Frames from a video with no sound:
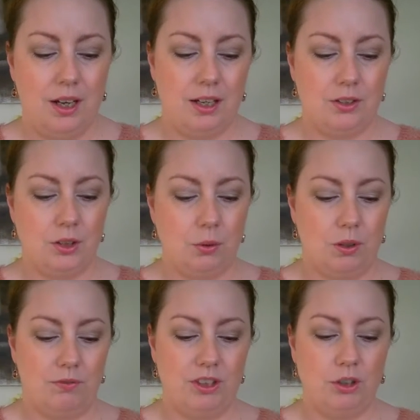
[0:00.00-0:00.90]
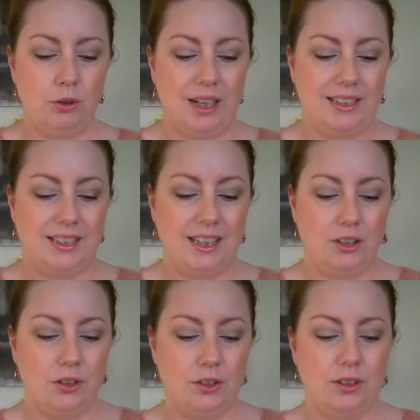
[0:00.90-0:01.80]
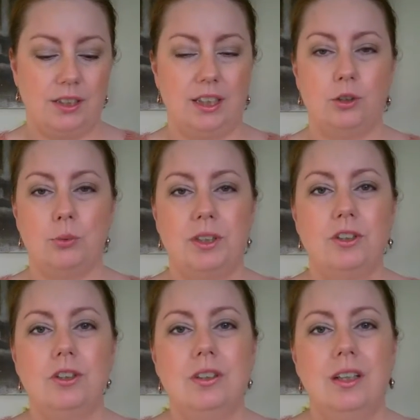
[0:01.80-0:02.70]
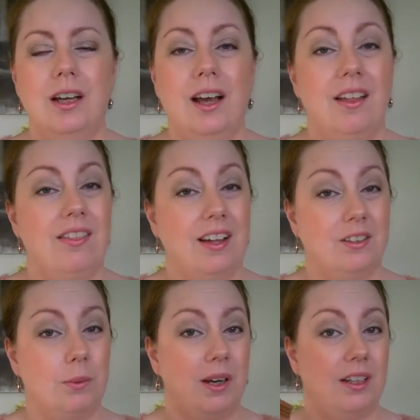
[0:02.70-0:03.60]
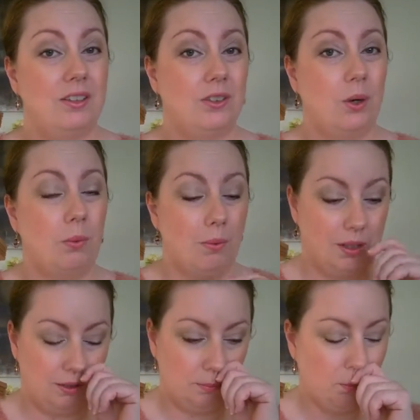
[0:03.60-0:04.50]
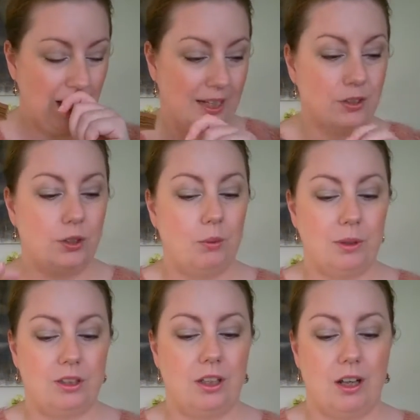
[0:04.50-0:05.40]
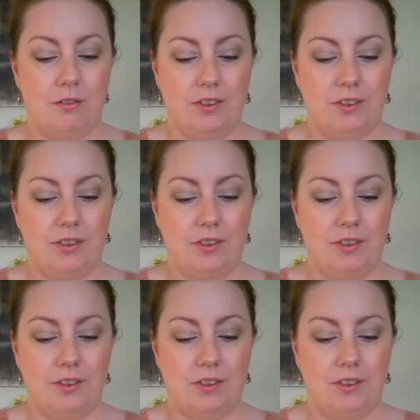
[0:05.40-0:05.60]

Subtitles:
and so on, visualizations and intuition. That's why I so much love